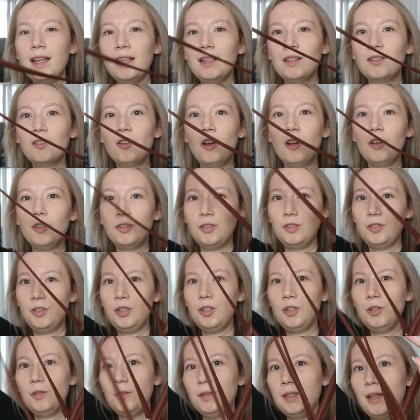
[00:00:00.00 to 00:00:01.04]
It's got
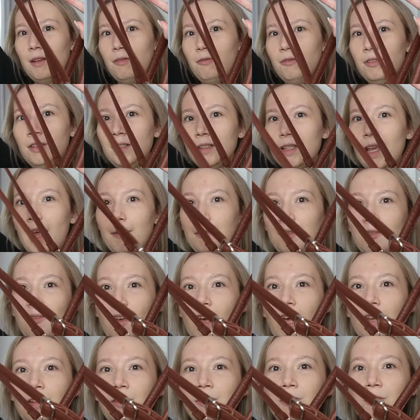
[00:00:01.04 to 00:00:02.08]
two different types of
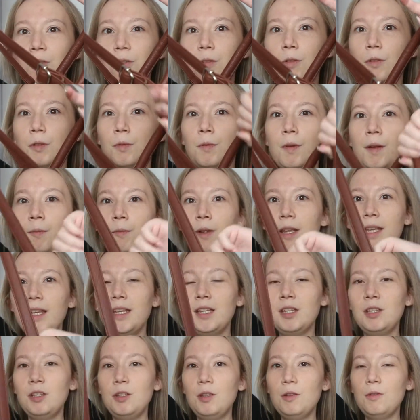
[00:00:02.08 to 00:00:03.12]
handles, one where you
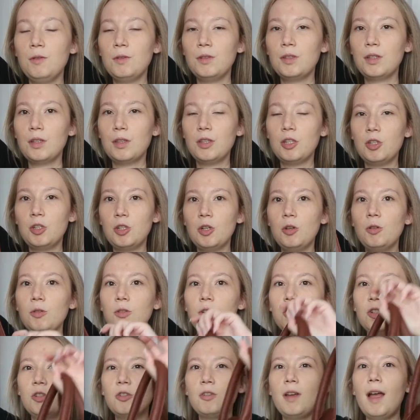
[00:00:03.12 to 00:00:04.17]
can use the
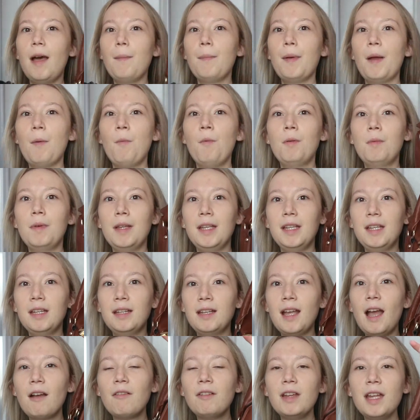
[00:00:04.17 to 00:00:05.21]
shoulder strap and one where you can
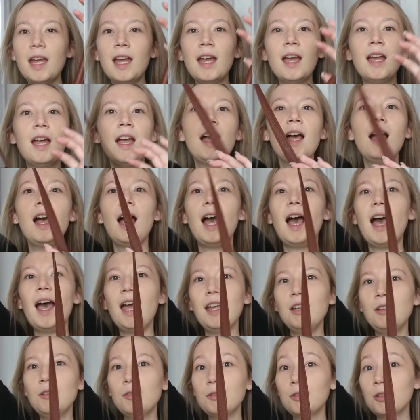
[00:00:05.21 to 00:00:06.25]
carry it.
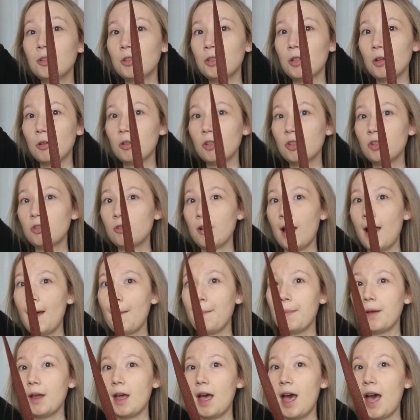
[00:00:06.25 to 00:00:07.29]
I use the shoulder
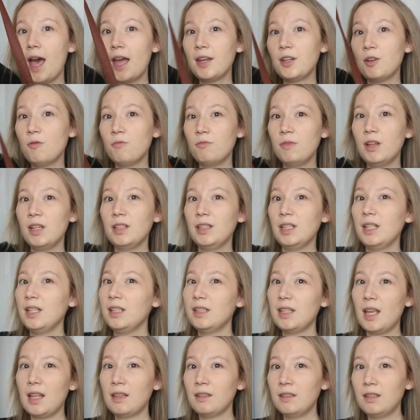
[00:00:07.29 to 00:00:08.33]
strap. I don't really
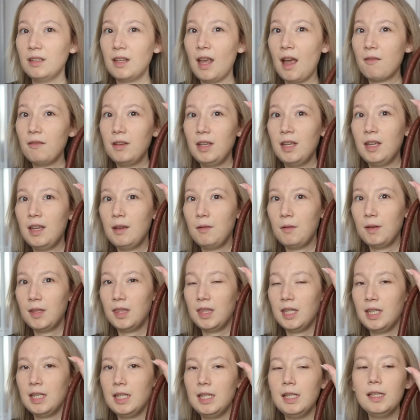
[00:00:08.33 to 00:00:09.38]
tend to carry it with
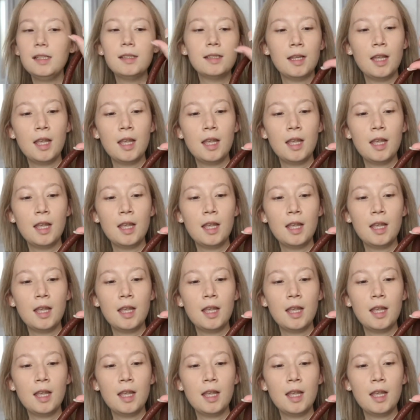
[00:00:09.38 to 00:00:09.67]
these.